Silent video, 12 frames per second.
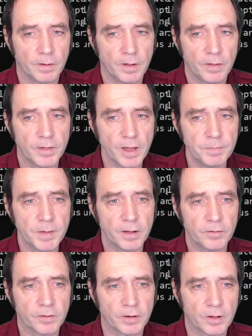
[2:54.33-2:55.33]
The API
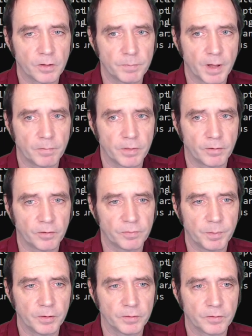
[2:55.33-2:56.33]
is going to come back with a
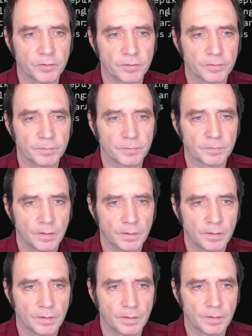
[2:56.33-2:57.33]
response.
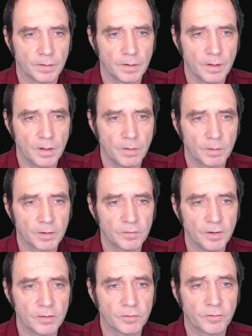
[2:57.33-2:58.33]
We can see
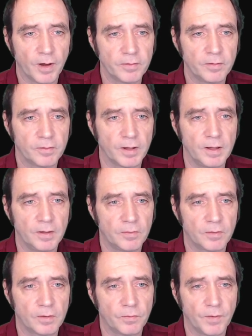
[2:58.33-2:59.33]
the strategy is
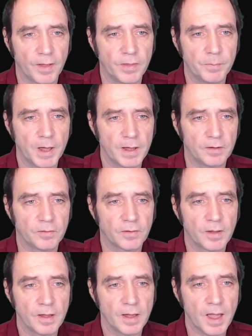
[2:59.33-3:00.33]
to defend the base,
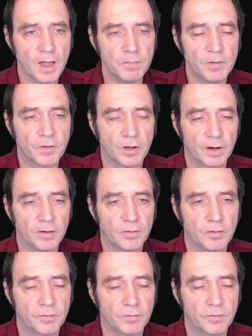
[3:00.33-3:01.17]
and we've got a list of